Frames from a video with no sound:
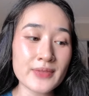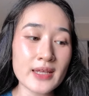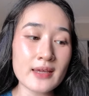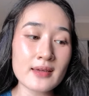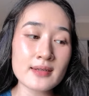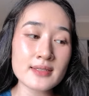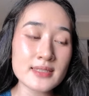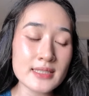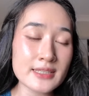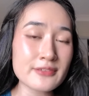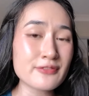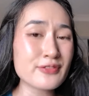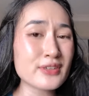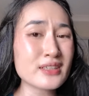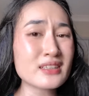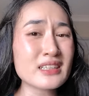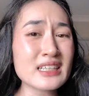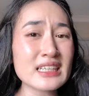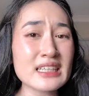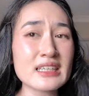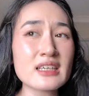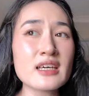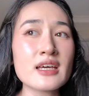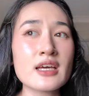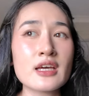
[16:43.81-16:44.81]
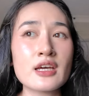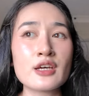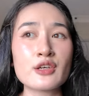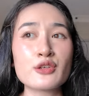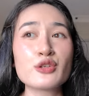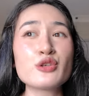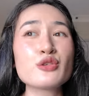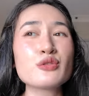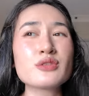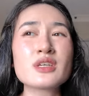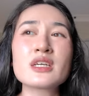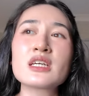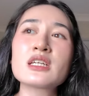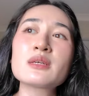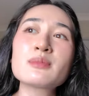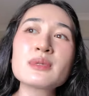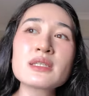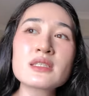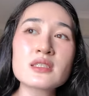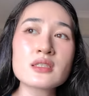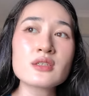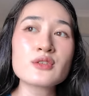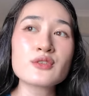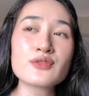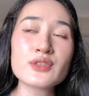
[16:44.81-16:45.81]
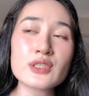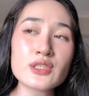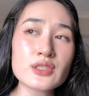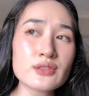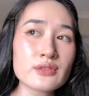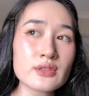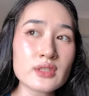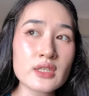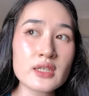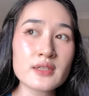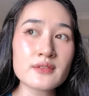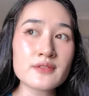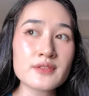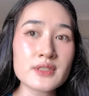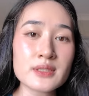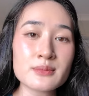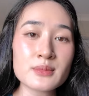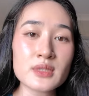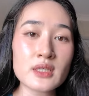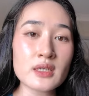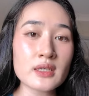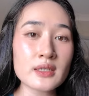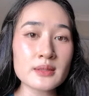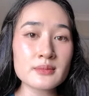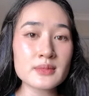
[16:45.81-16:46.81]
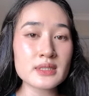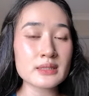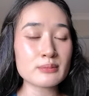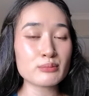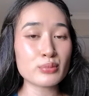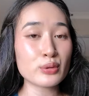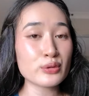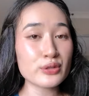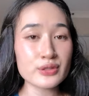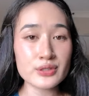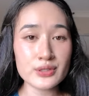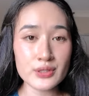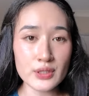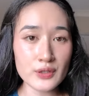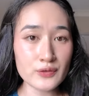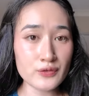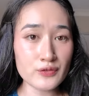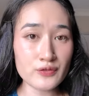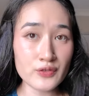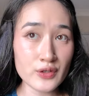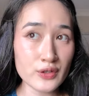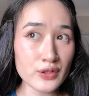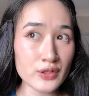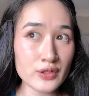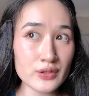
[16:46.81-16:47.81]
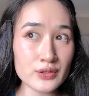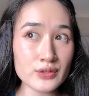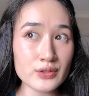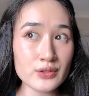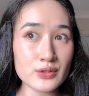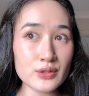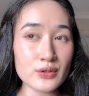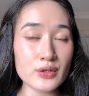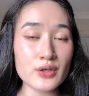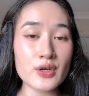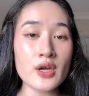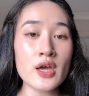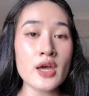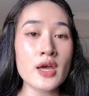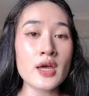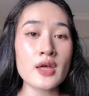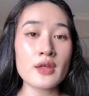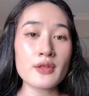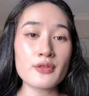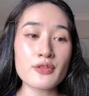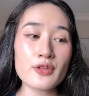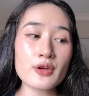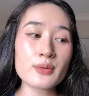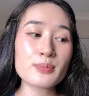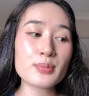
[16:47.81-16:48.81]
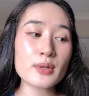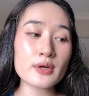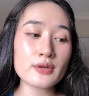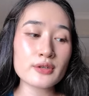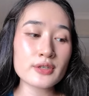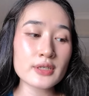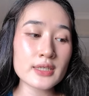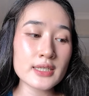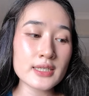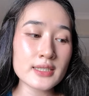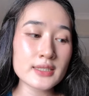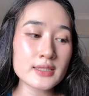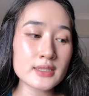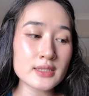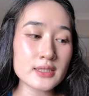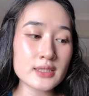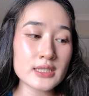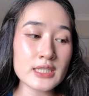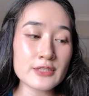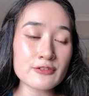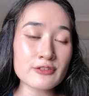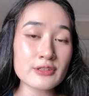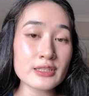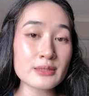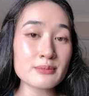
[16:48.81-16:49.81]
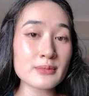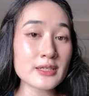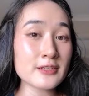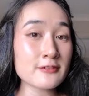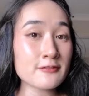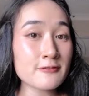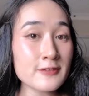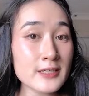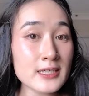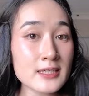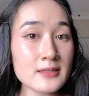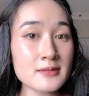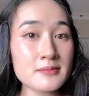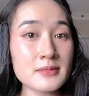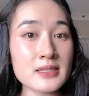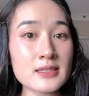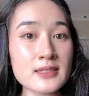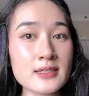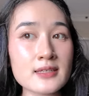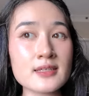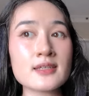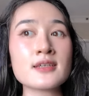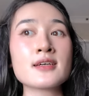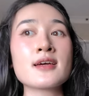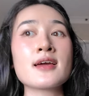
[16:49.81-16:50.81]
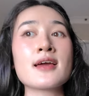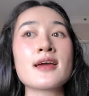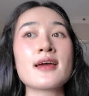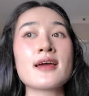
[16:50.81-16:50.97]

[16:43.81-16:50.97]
And I feel like you need to be selfish in life sometimes and put yourself first. So third priority is definitely my family.